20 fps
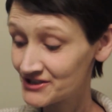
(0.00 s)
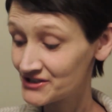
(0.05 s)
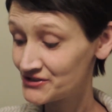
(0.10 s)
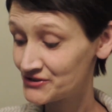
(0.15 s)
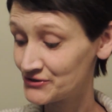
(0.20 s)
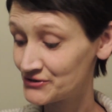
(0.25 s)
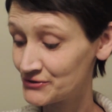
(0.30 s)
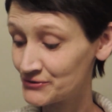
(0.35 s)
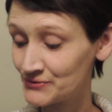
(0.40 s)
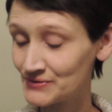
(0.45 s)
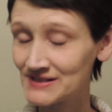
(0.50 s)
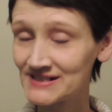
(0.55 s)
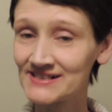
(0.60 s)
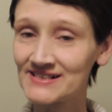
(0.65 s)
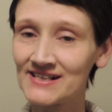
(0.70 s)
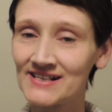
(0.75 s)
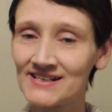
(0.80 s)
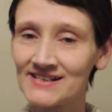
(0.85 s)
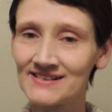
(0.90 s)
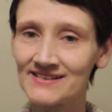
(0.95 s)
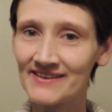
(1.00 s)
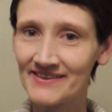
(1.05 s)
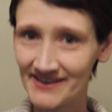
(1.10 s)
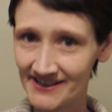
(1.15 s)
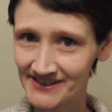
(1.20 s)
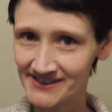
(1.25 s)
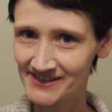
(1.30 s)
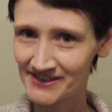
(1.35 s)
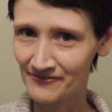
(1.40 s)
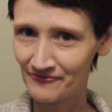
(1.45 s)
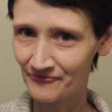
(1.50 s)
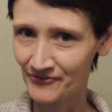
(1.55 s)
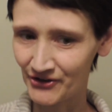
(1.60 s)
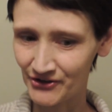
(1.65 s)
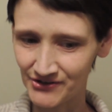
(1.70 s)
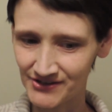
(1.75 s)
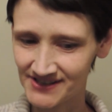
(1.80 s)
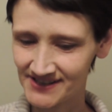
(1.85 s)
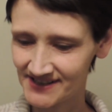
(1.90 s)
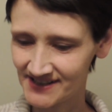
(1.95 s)
to do this
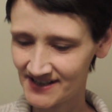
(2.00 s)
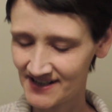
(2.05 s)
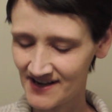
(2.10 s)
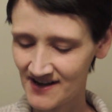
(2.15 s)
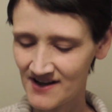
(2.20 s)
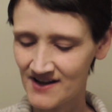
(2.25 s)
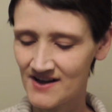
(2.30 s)
first.